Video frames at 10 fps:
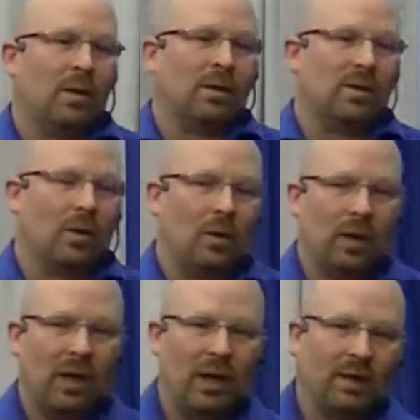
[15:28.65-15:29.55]
So
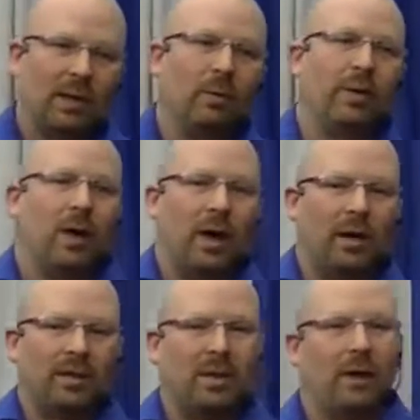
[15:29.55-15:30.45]
connecting with your
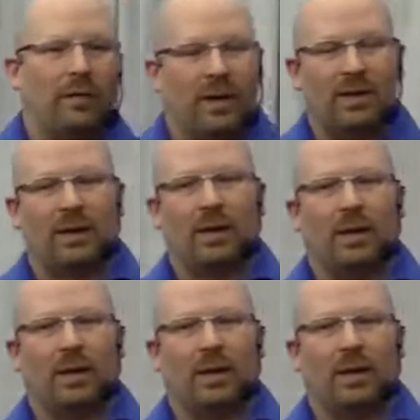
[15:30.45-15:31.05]
higher self is